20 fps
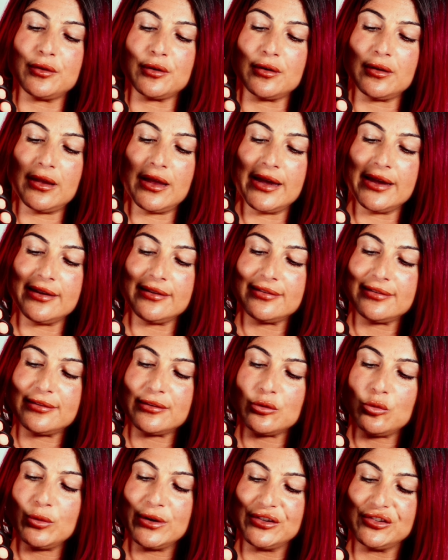they're like
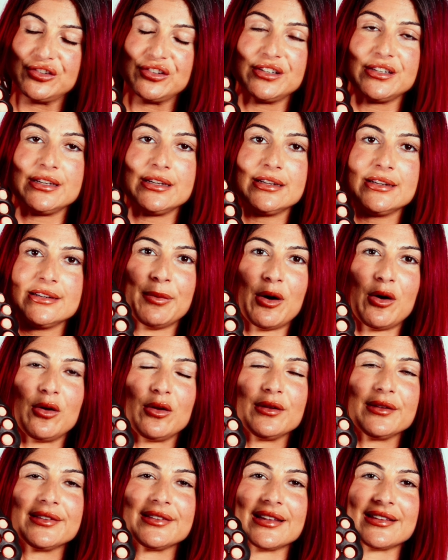squishy
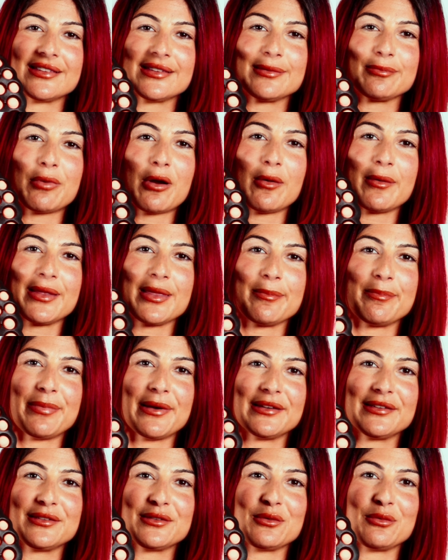balls. That's probably the
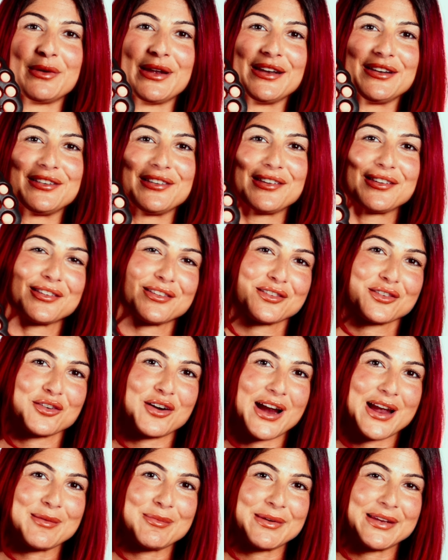best way to
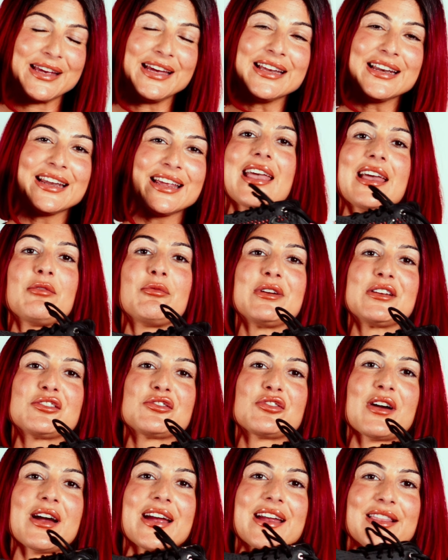describe it. And when
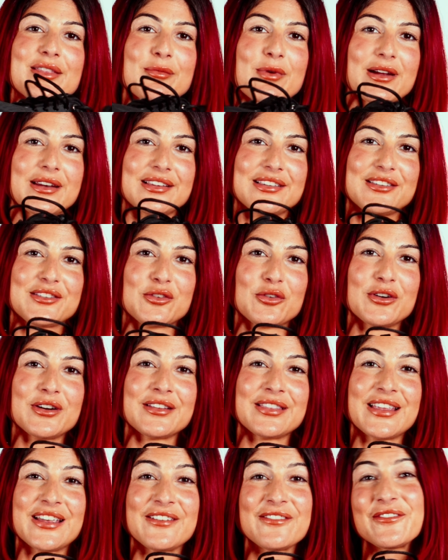trying them on in store,
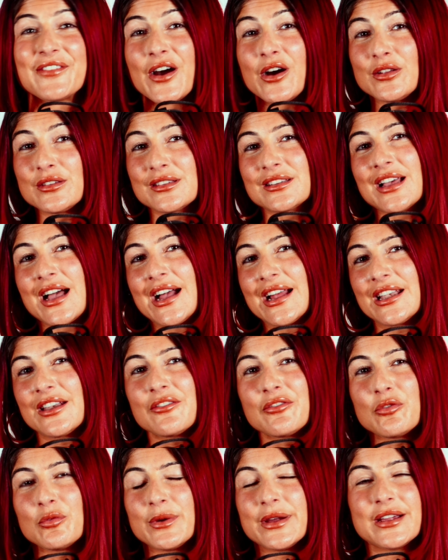they felt kind
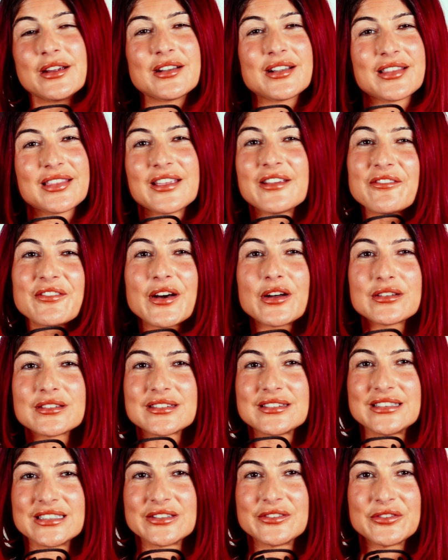of weird and they
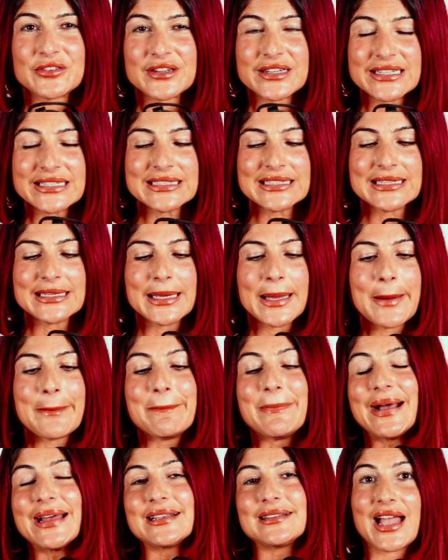felt different.
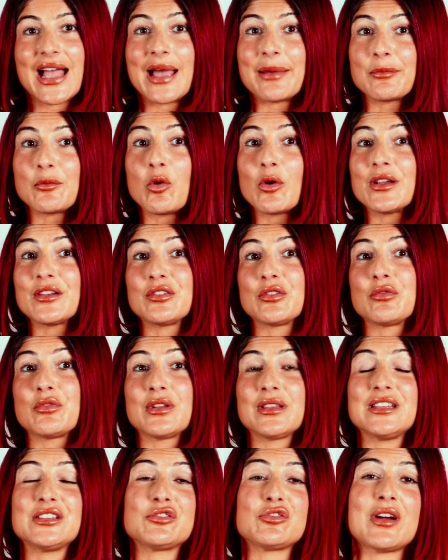But I'm going to
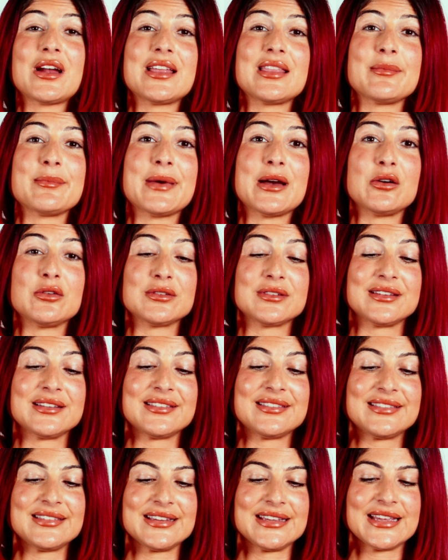really try them out to
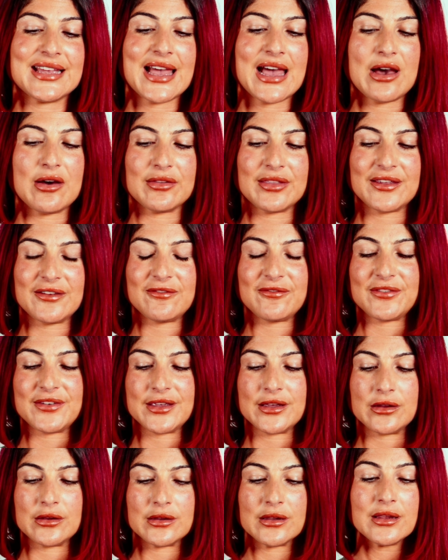see how they
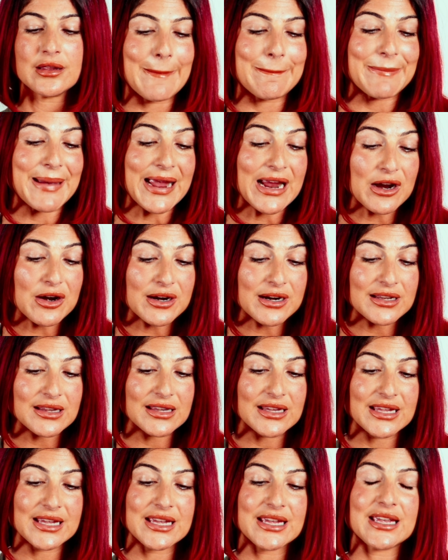feel.
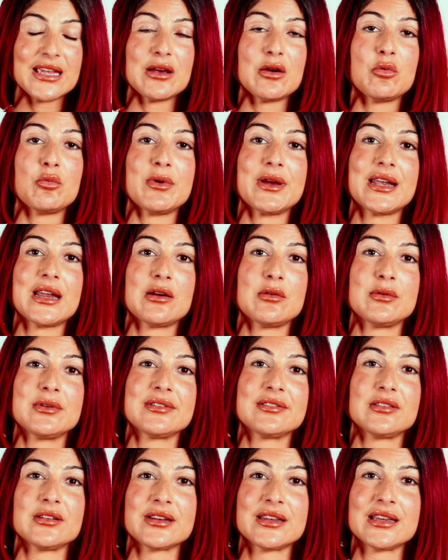Apparently, when I
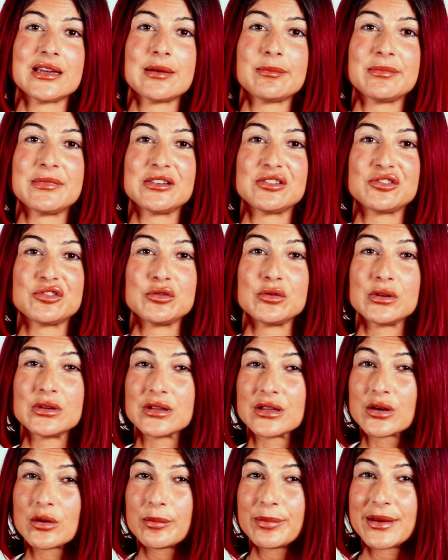was looking up the shoe a
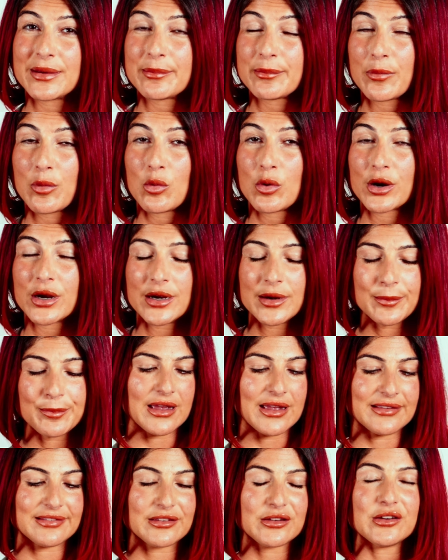little bit more,
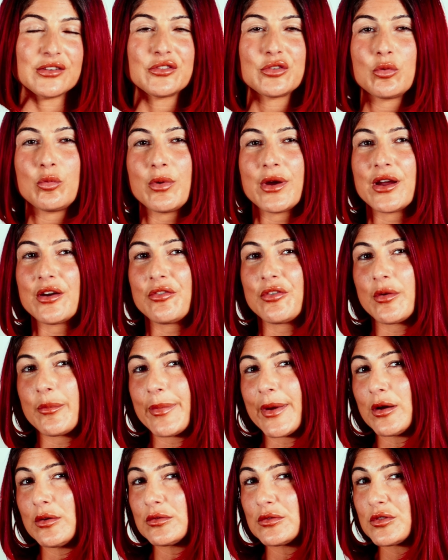it's good to wear for
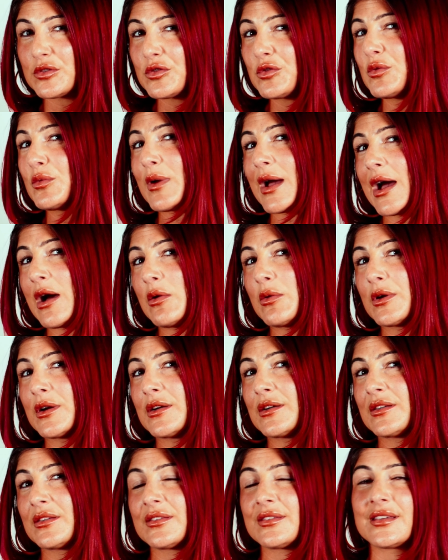about 2
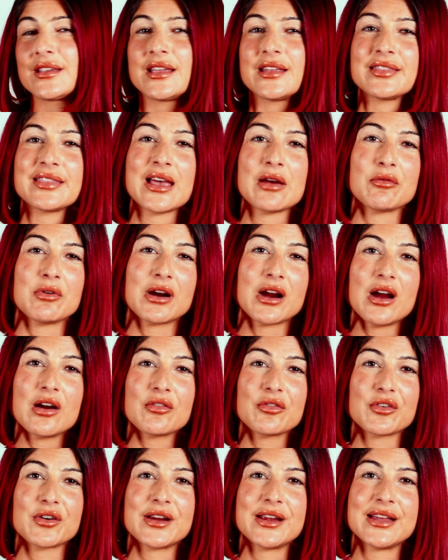hours to get that
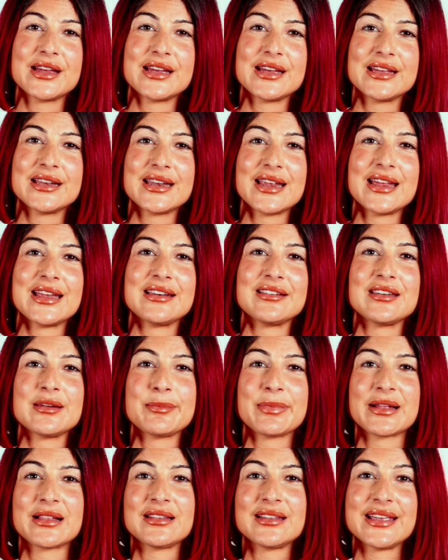recovery in, and
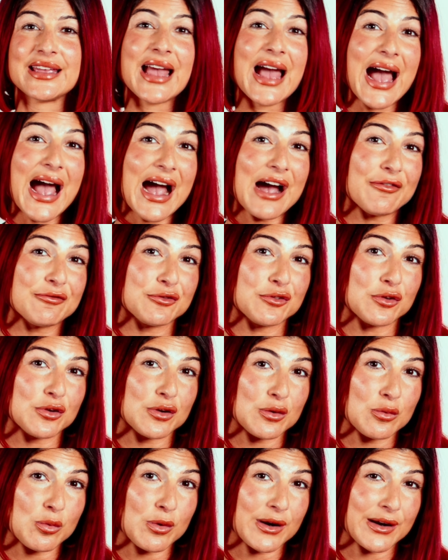typically after
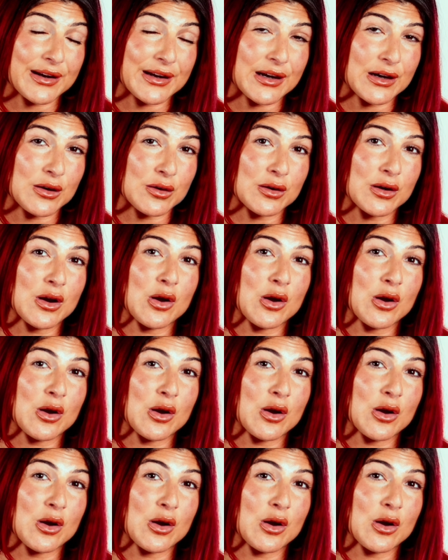a workout